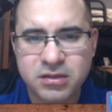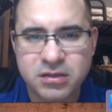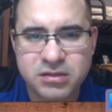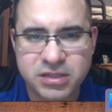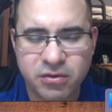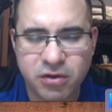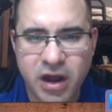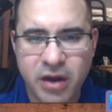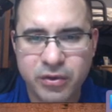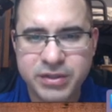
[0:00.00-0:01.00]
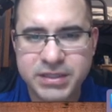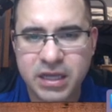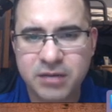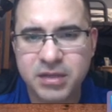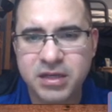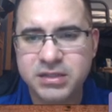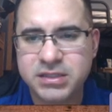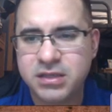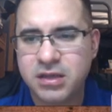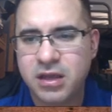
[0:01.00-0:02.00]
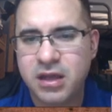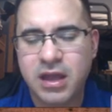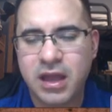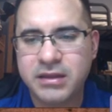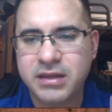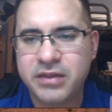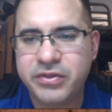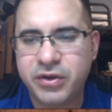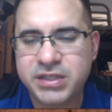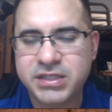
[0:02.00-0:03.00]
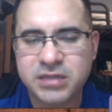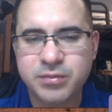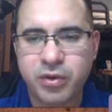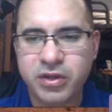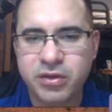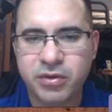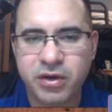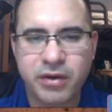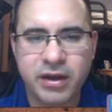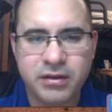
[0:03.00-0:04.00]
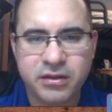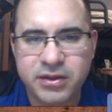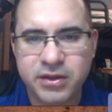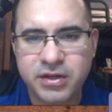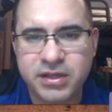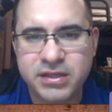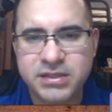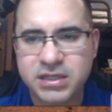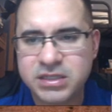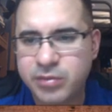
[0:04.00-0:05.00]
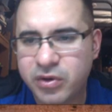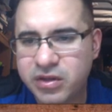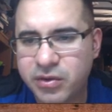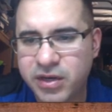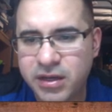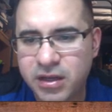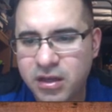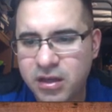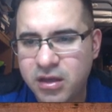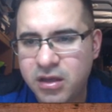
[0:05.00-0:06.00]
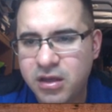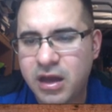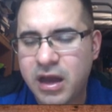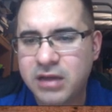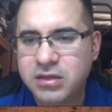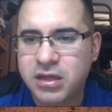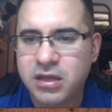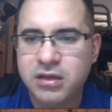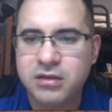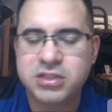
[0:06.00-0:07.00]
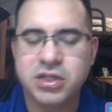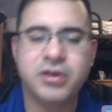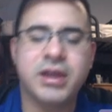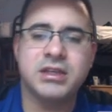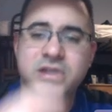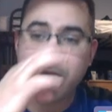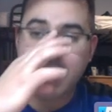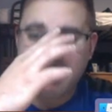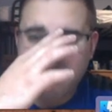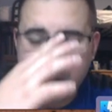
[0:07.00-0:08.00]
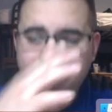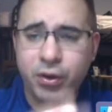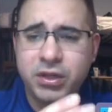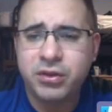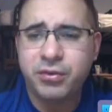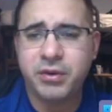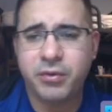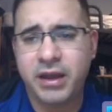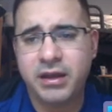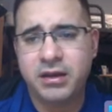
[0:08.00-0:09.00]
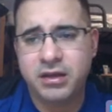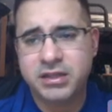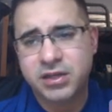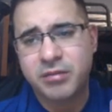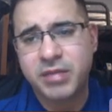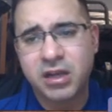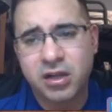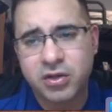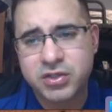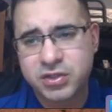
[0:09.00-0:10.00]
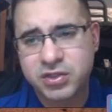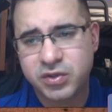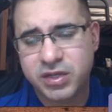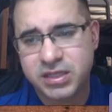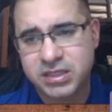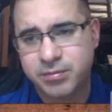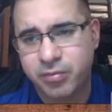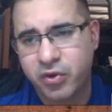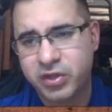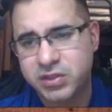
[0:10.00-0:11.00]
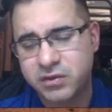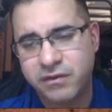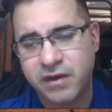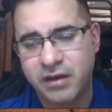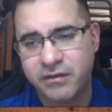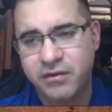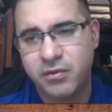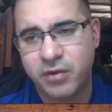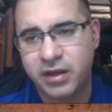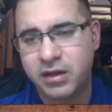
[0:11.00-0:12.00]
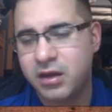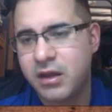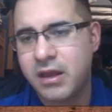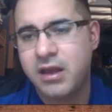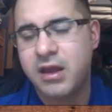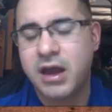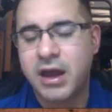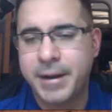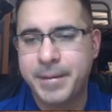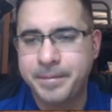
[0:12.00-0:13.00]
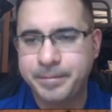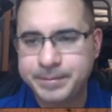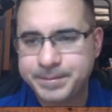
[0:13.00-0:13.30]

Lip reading: 0 hours 8 minutes, and then 36.3, right? 36.3. So okay, so we have 0.3, right? It's gonna be closer to this 0.25, right? Um,